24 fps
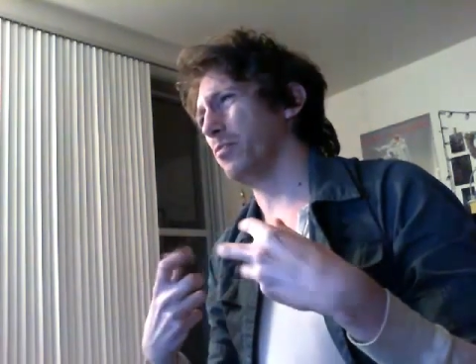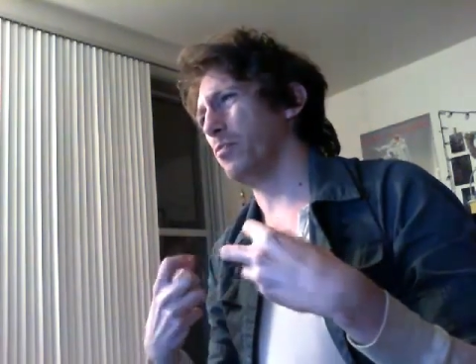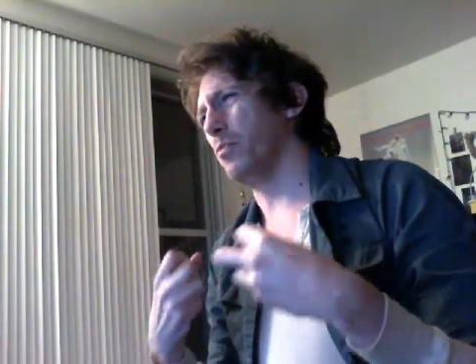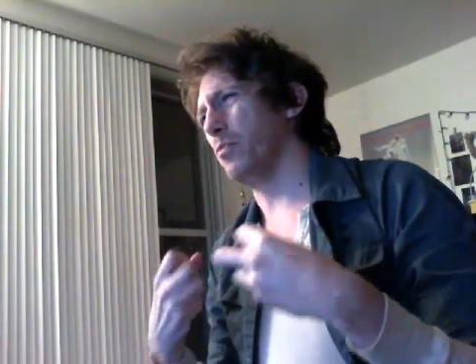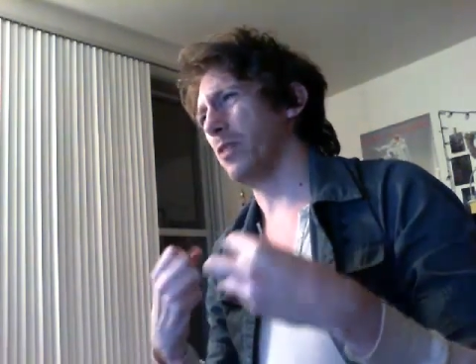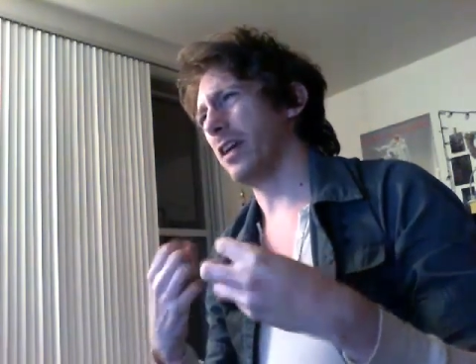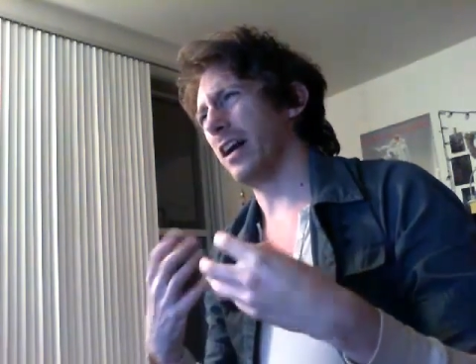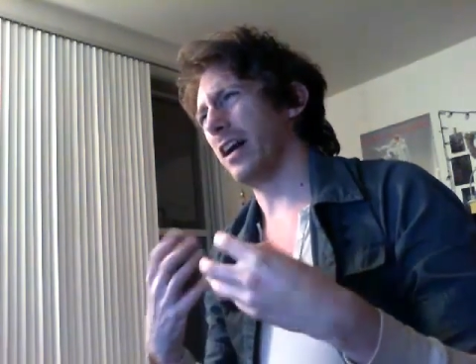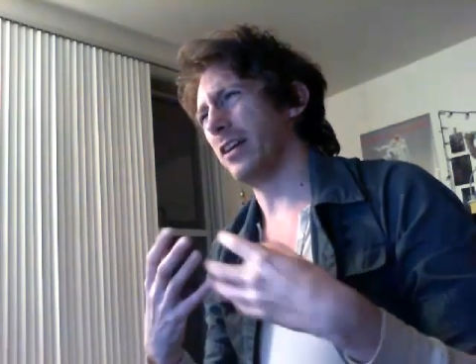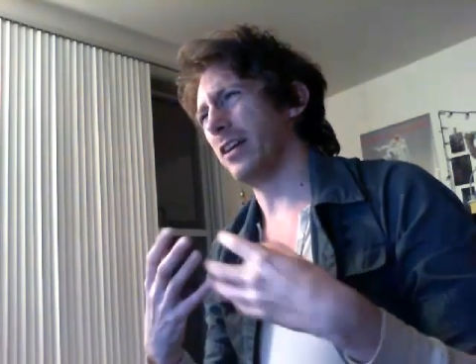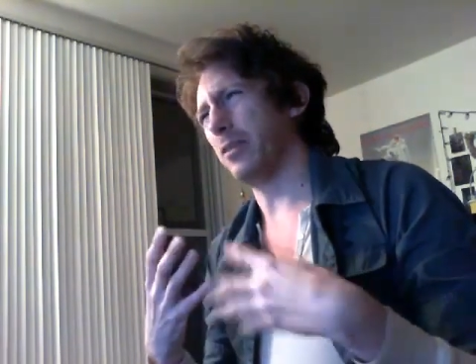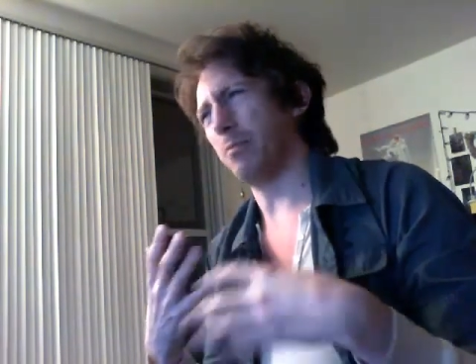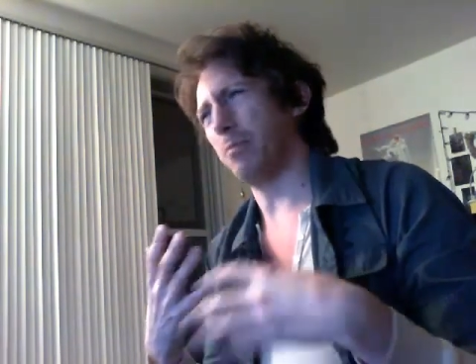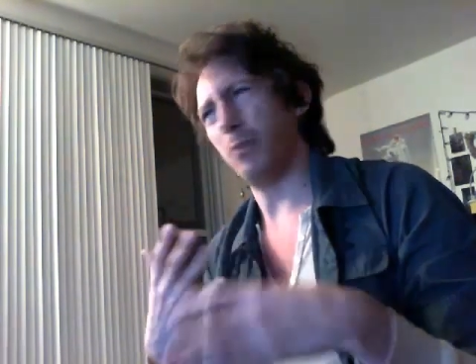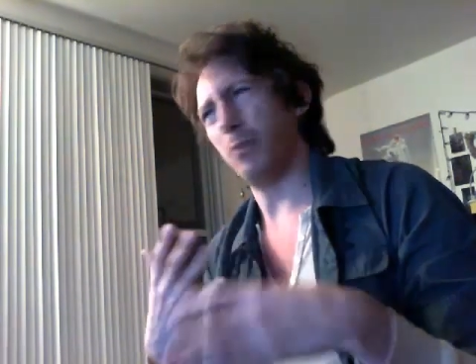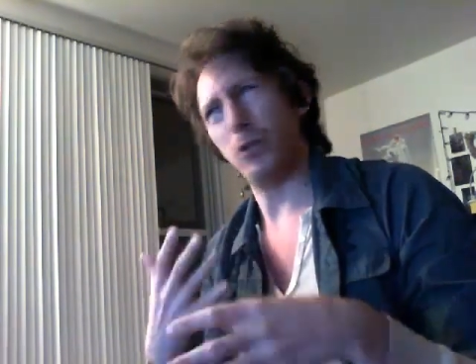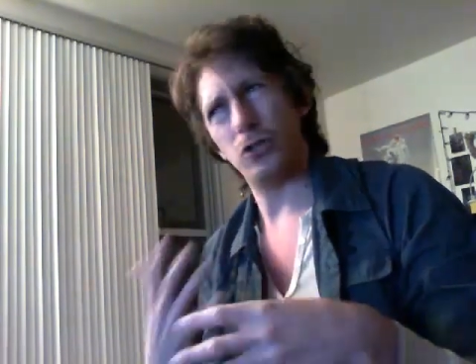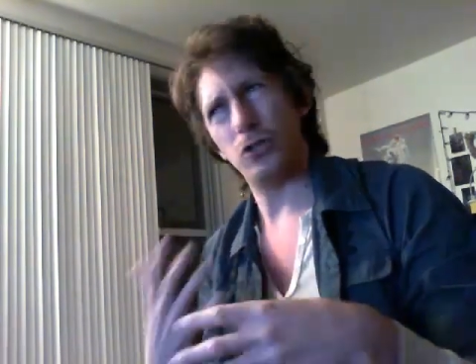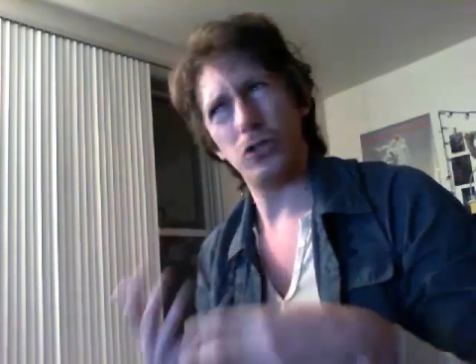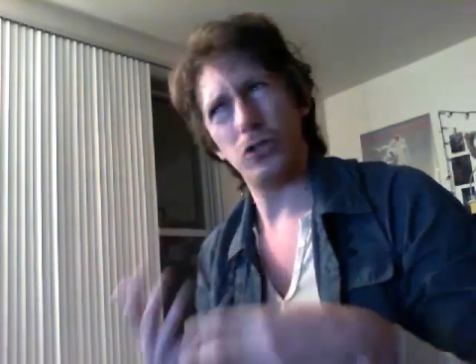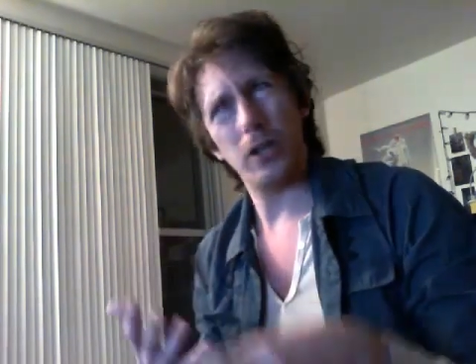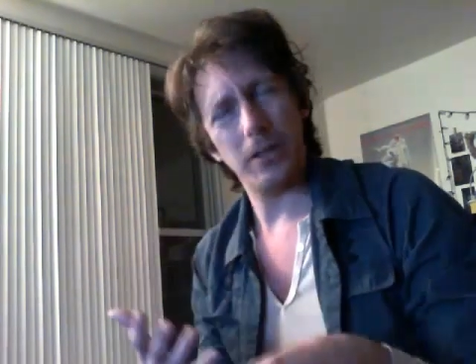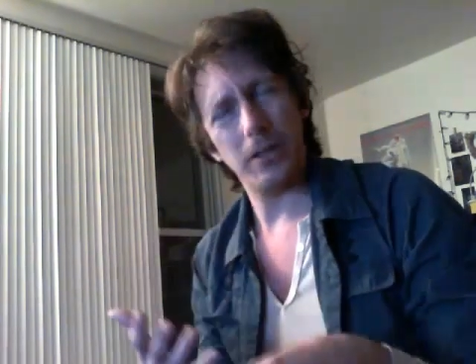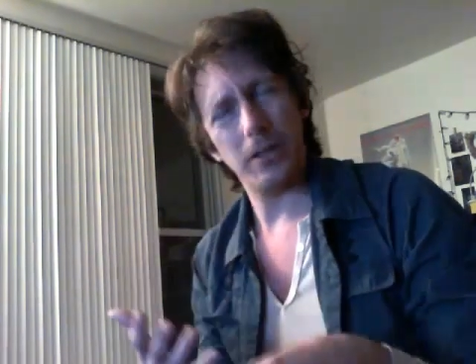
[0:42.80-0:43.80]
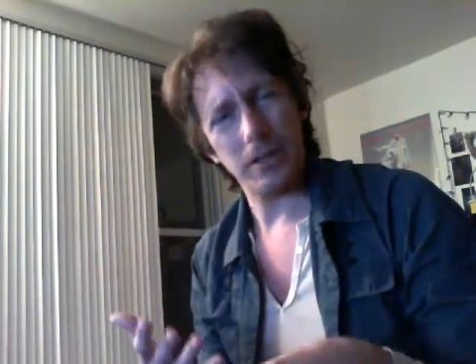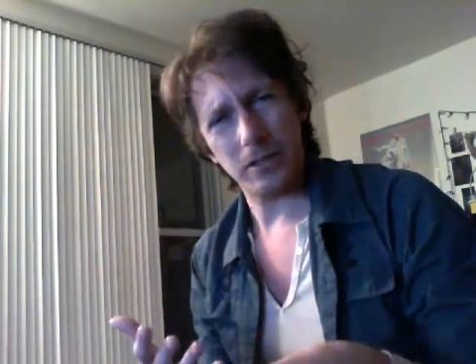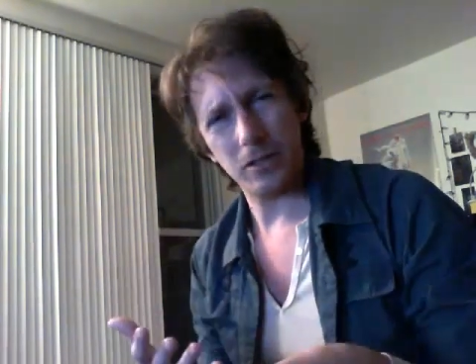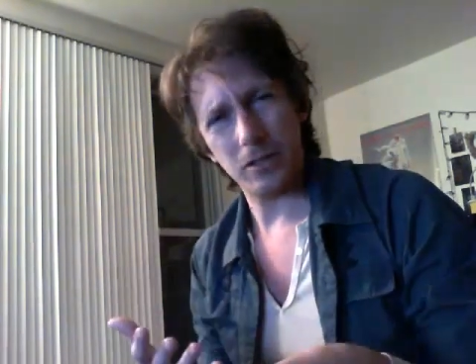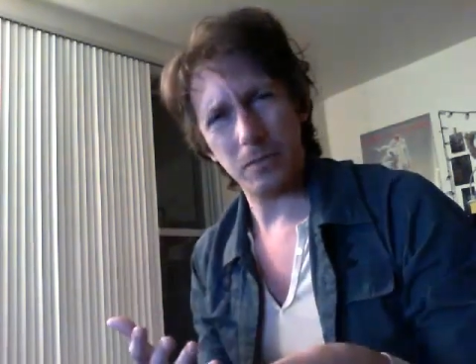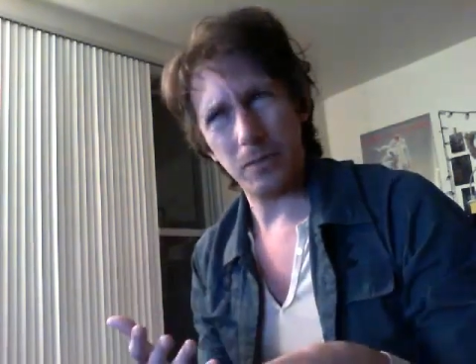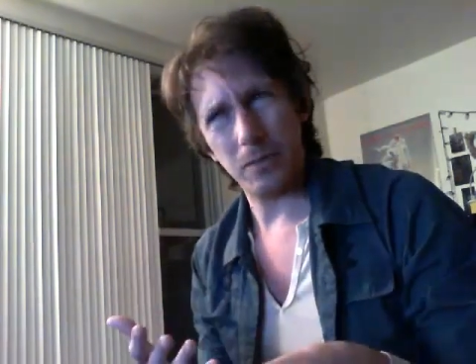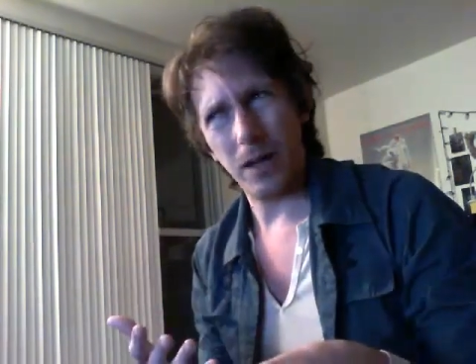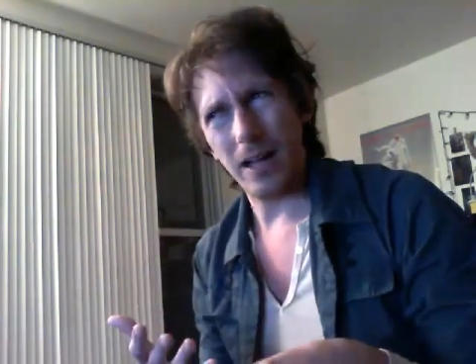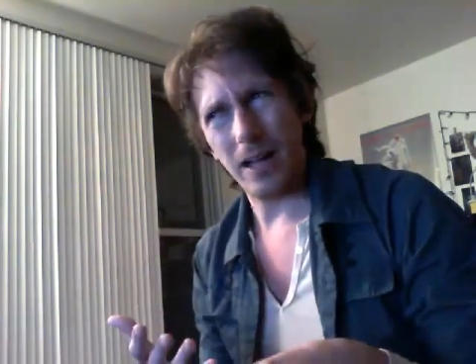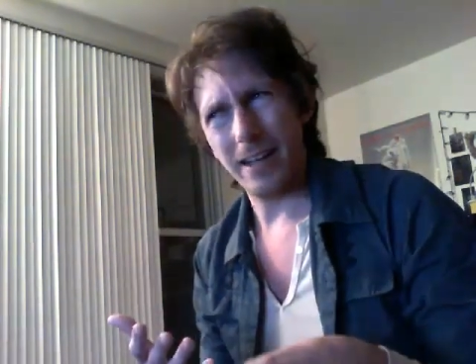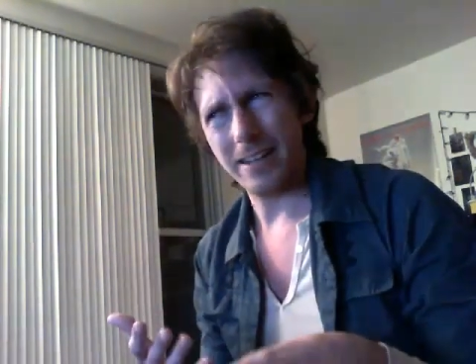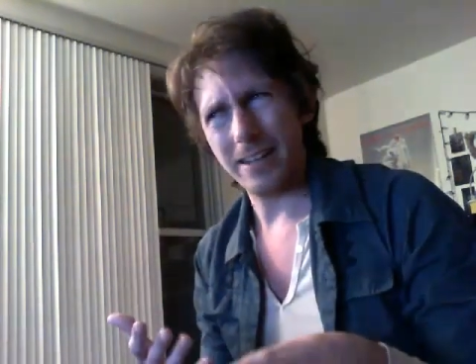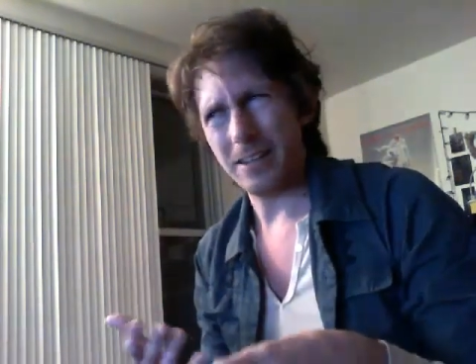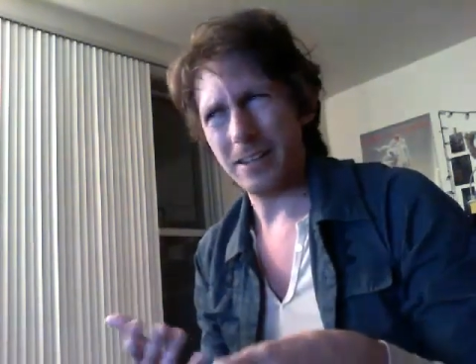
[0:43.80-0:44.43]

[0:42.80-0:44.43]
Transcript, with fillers: kind of puts you on the spot.